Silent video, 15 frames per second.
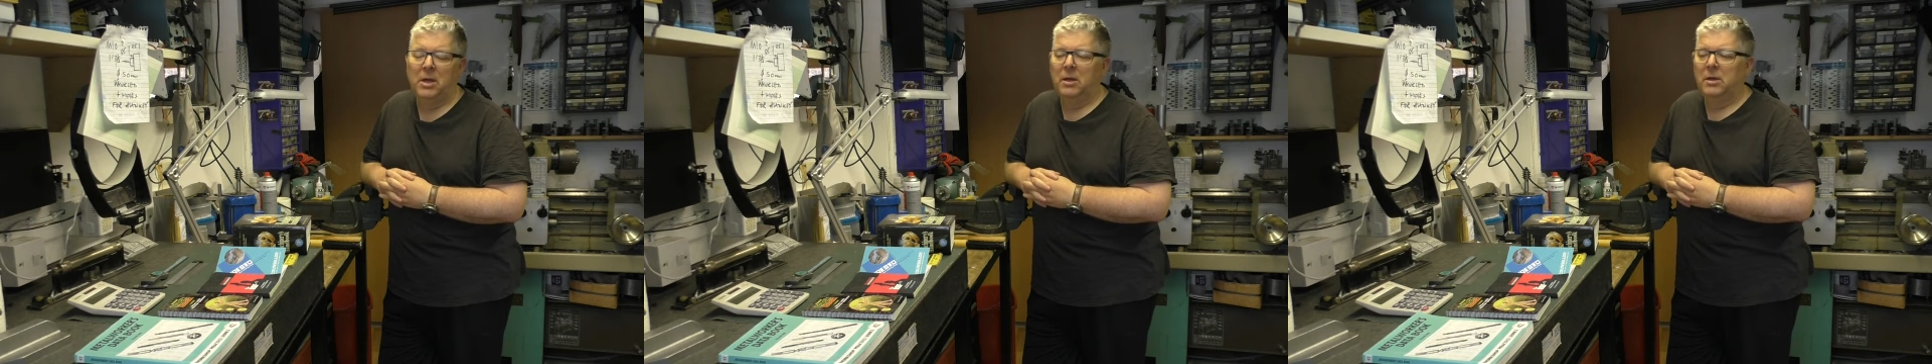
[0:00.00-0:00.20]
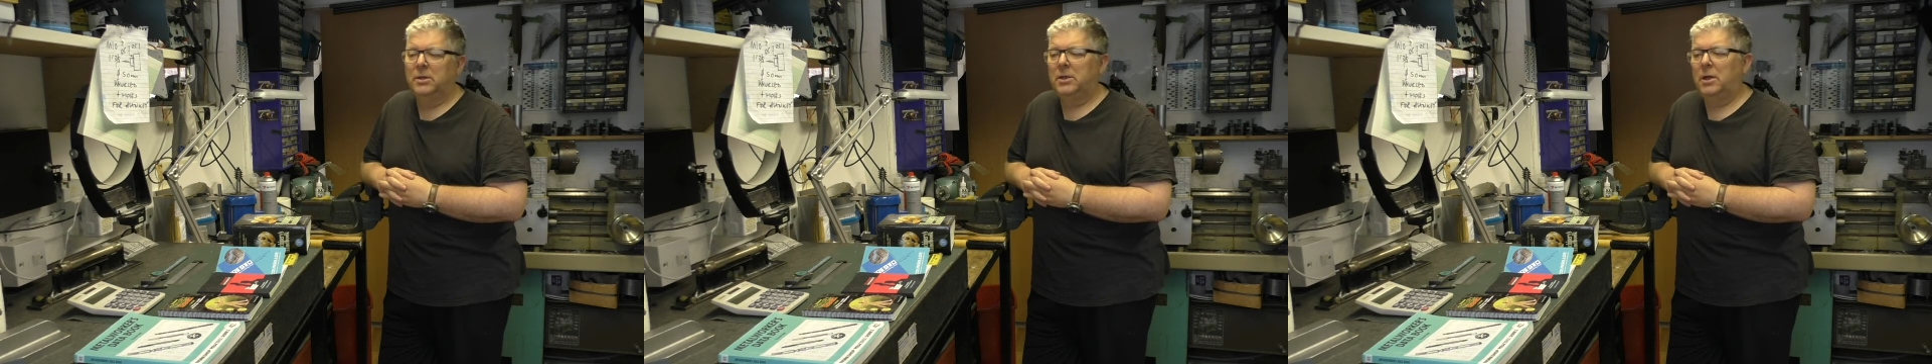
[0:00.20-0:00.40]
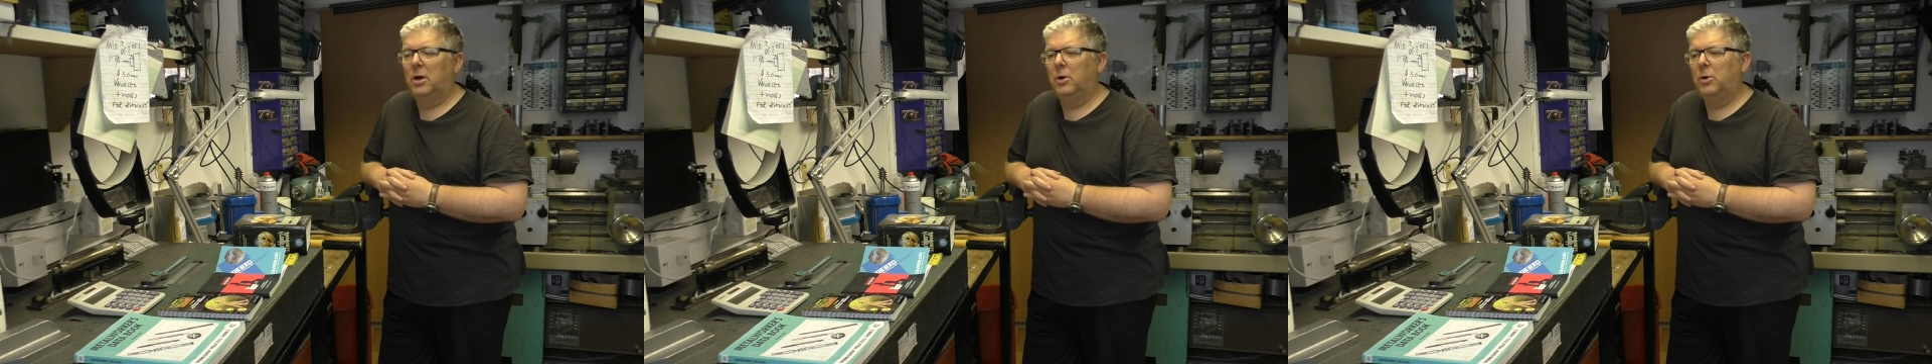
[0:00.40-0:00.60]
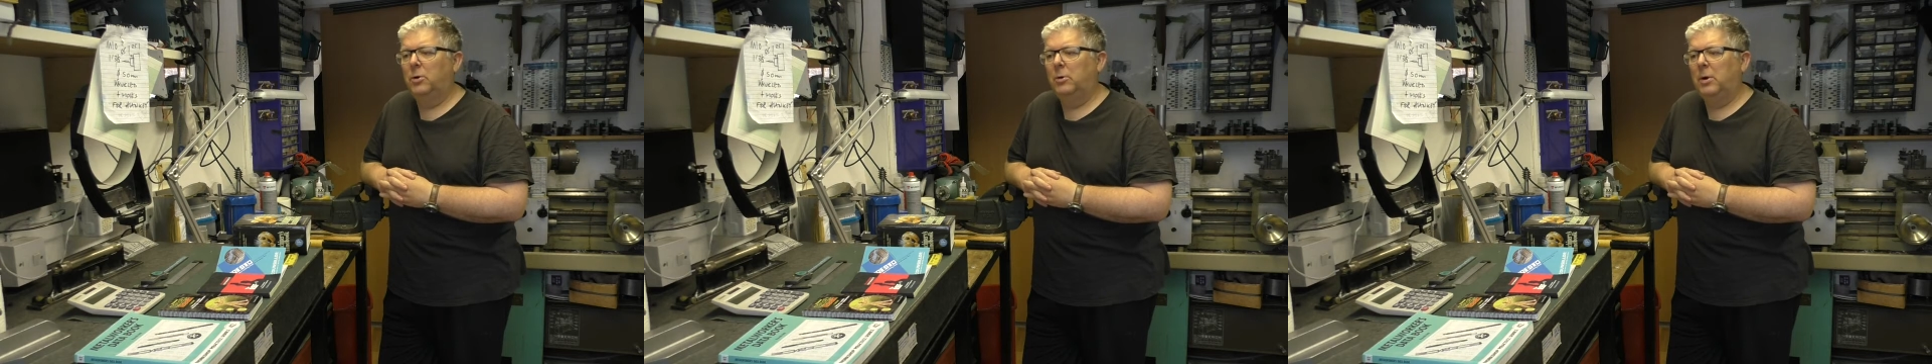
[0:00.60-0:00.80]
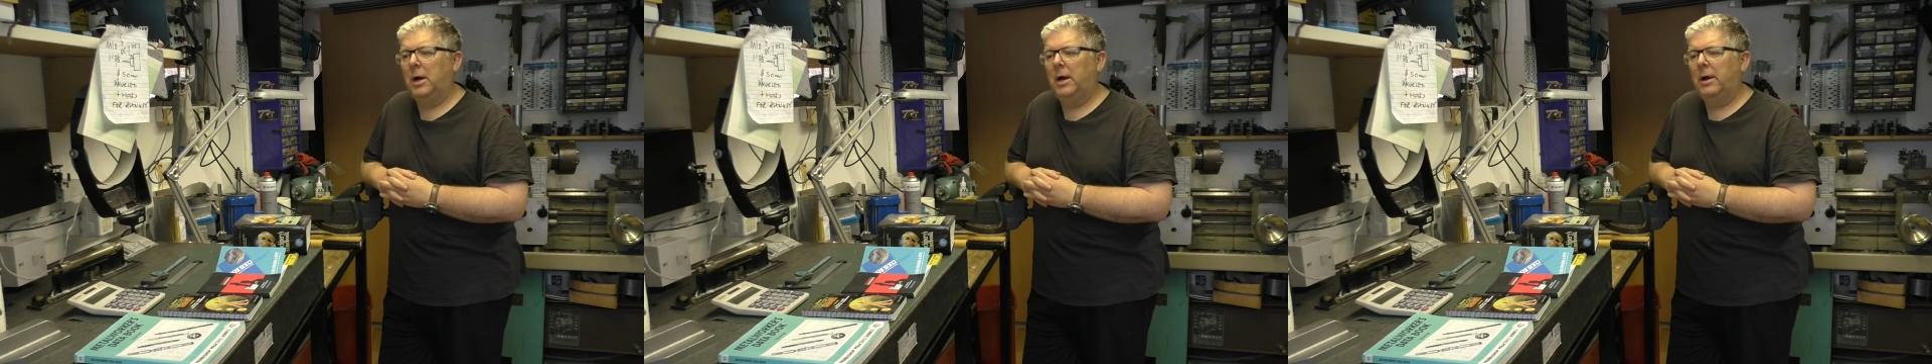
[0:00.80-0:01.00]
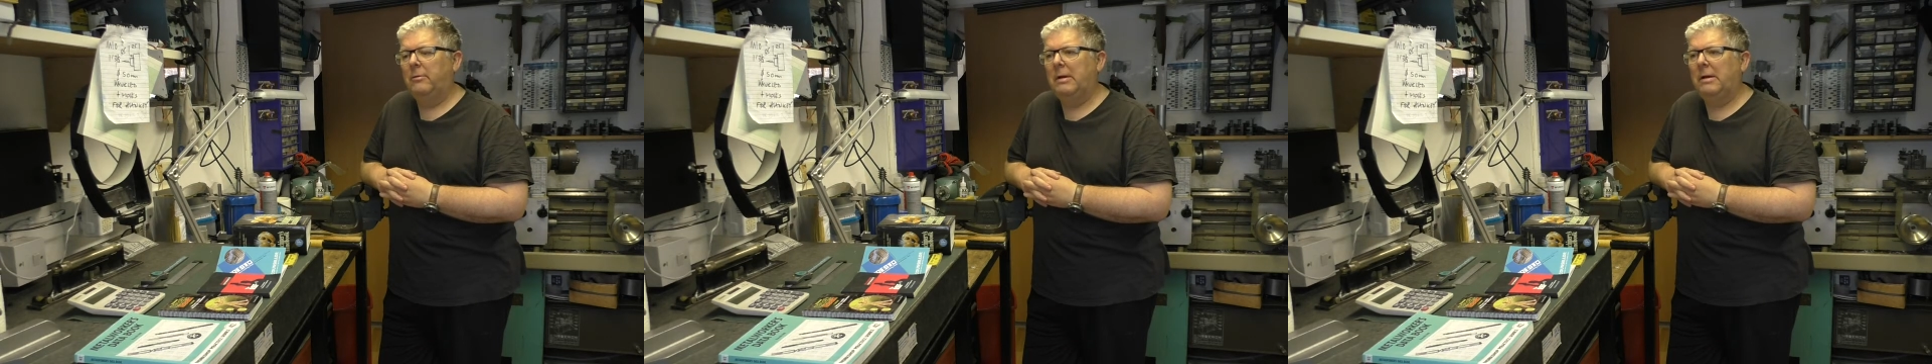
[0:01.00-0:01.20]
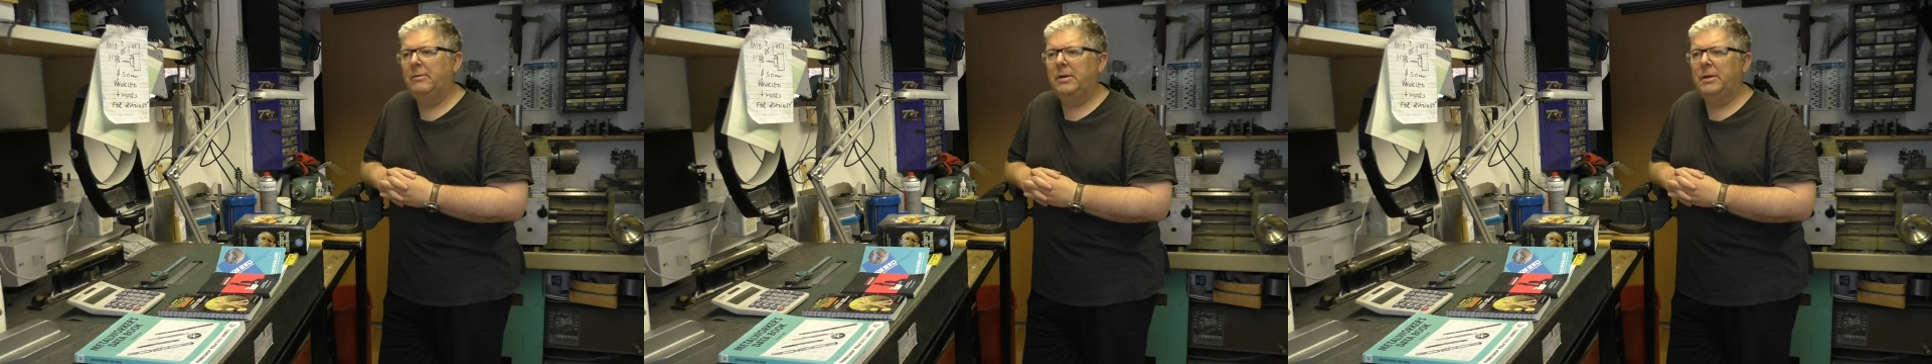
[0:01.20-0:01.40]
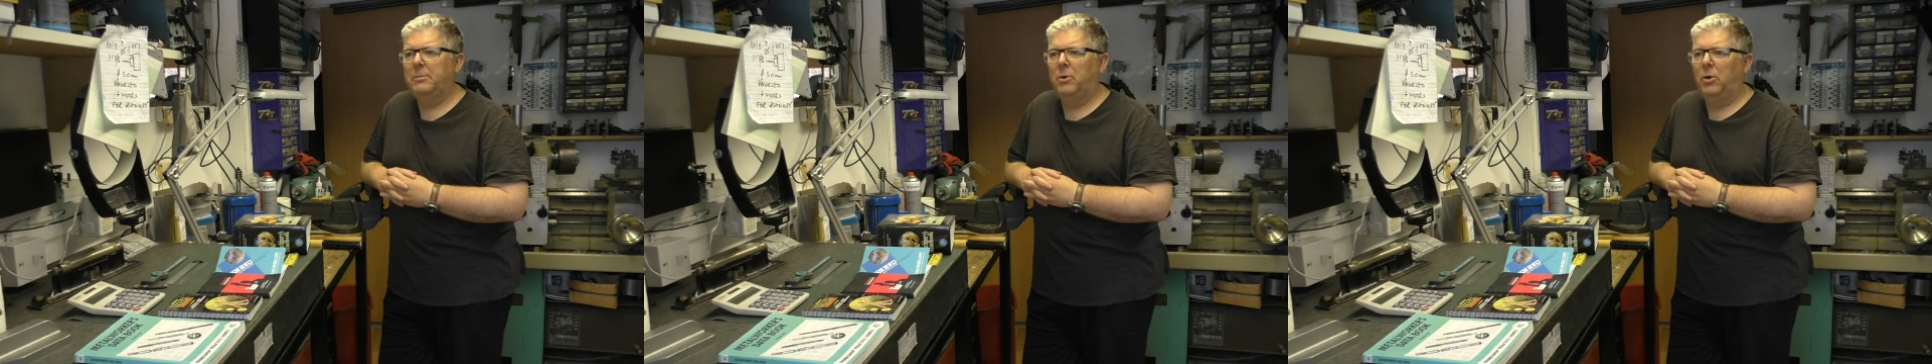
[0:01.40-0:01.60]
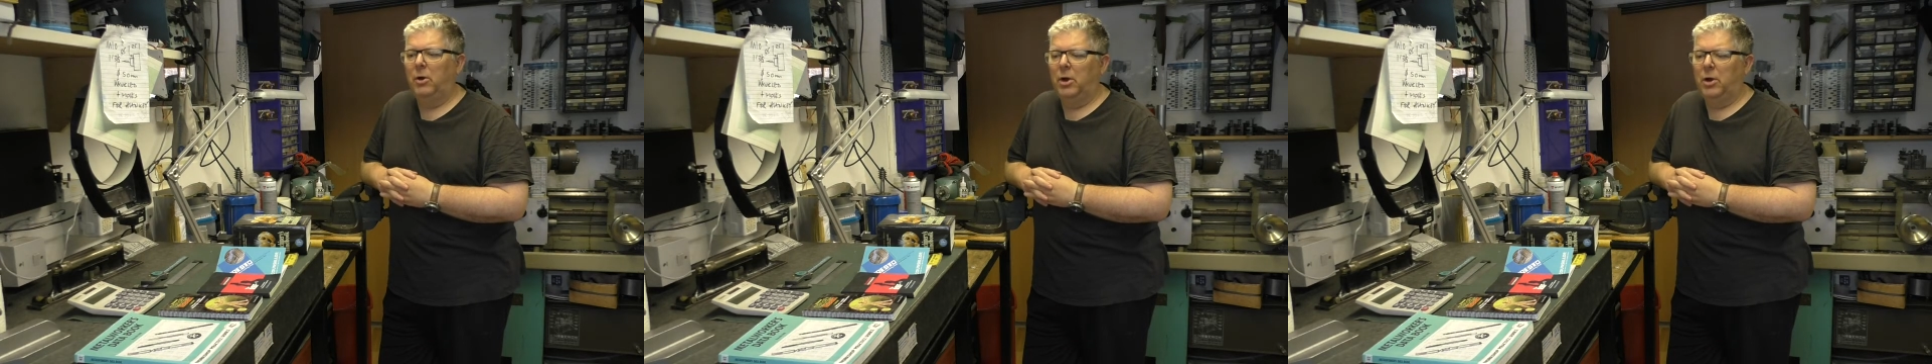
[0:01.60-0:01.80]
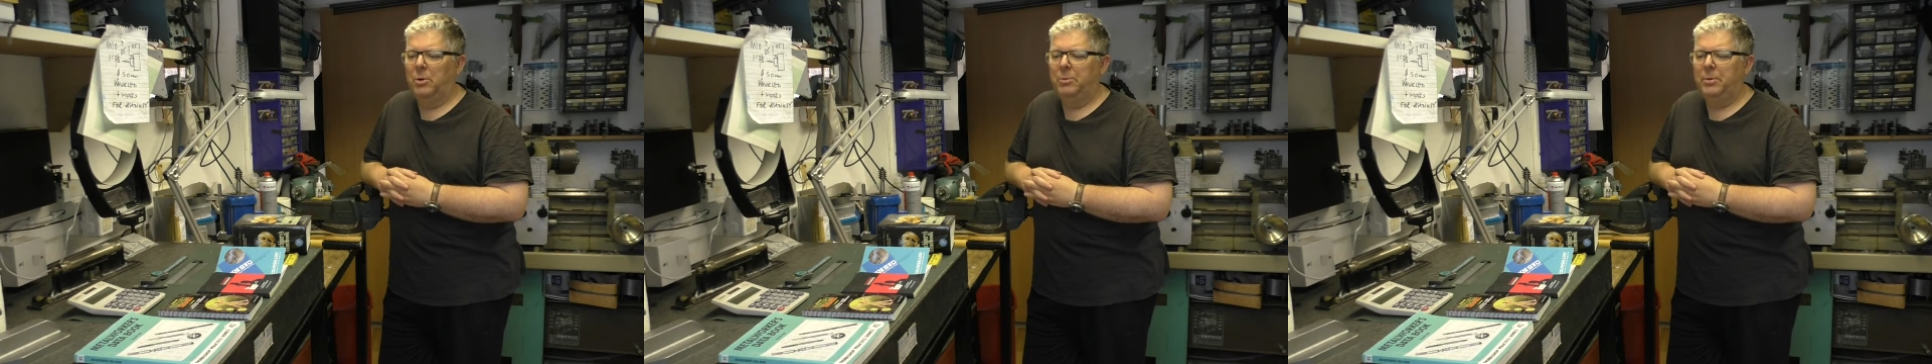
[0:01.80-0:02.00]
So I rounded them all
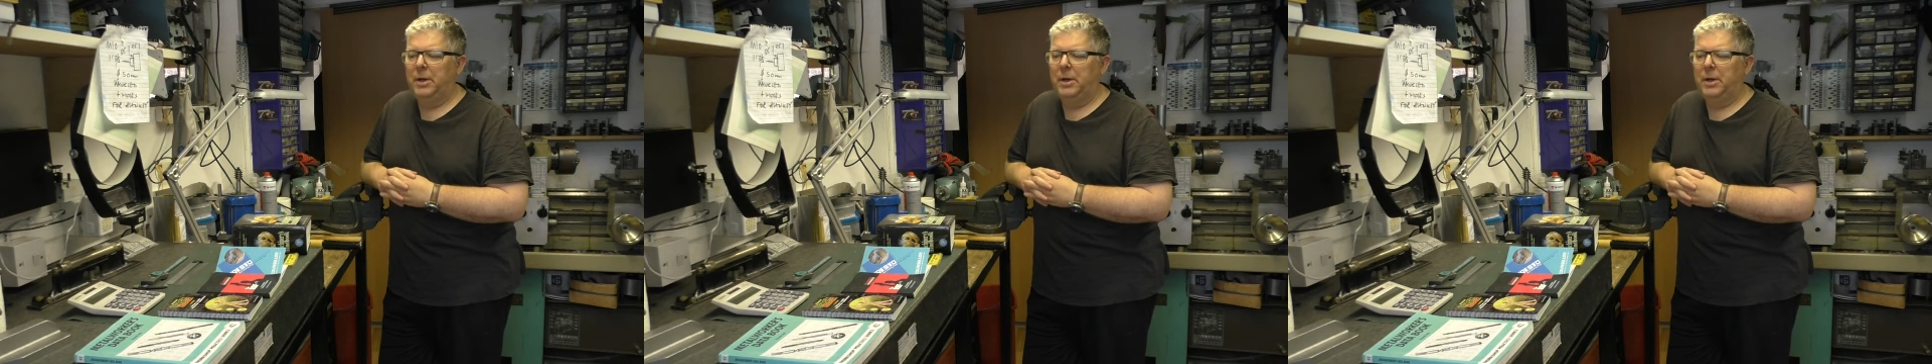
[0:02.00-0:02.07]
up,